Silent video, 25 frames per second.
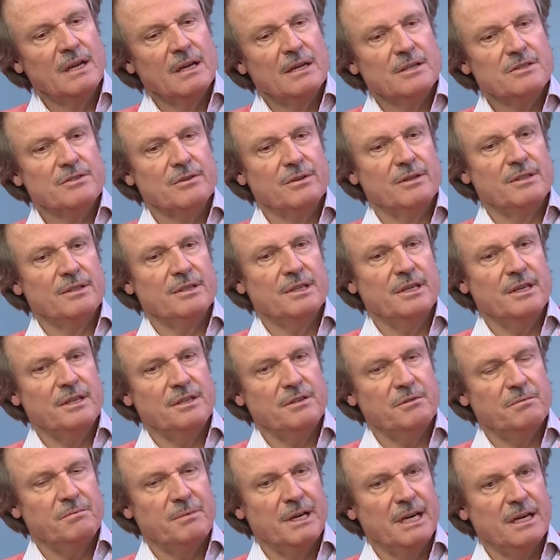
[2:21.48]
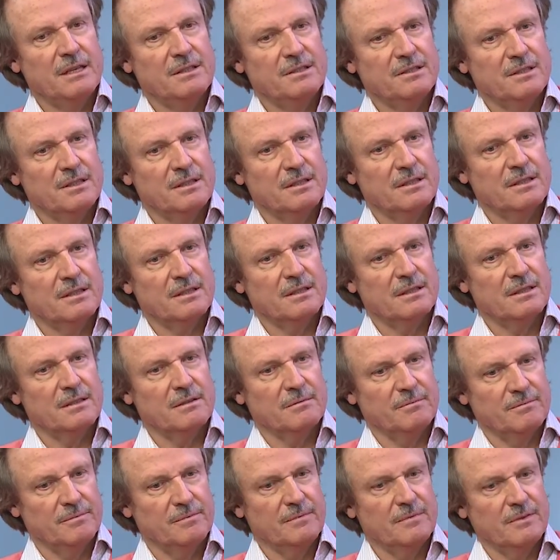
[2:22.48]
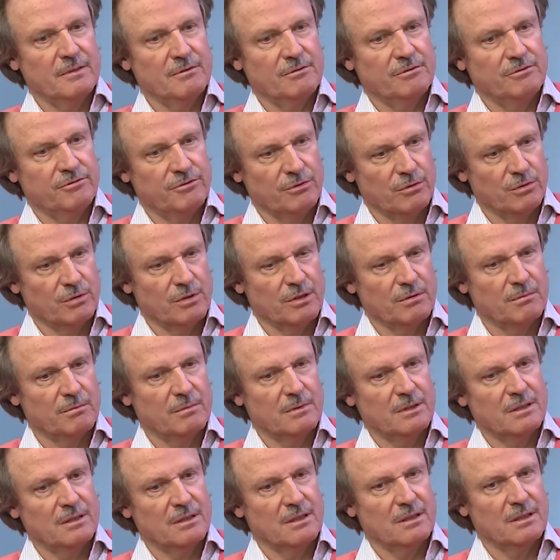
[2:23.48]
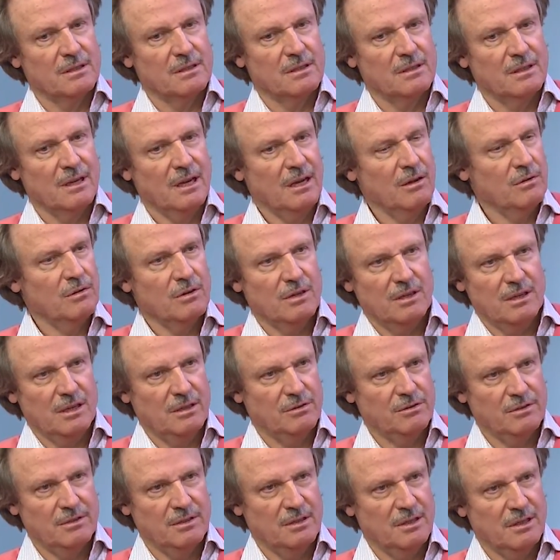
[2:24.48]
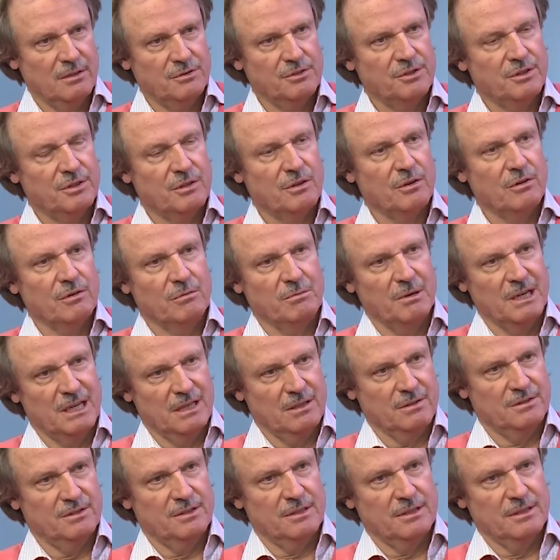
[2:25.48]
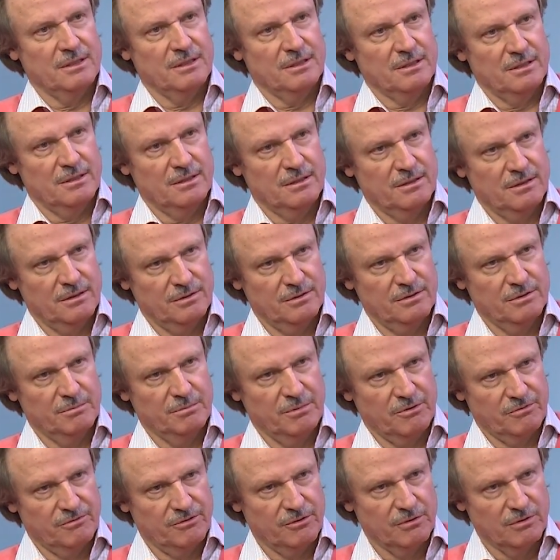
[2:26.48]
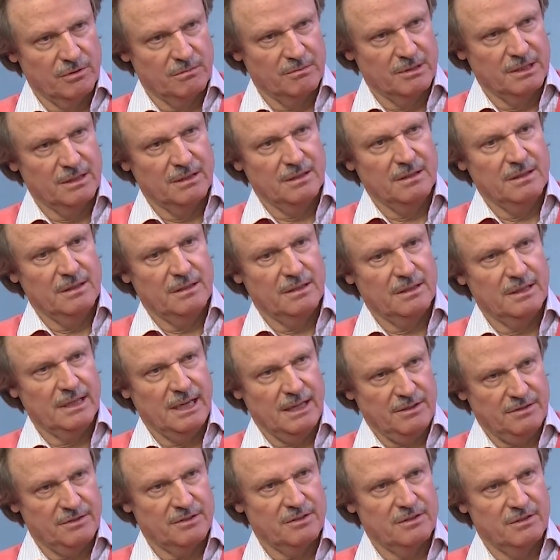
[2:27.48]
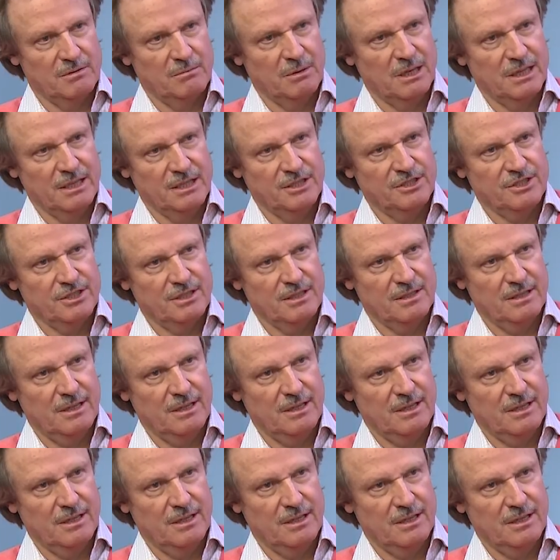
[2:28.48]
So in the idiopathic form, how do you go about to perform a catheter ablation?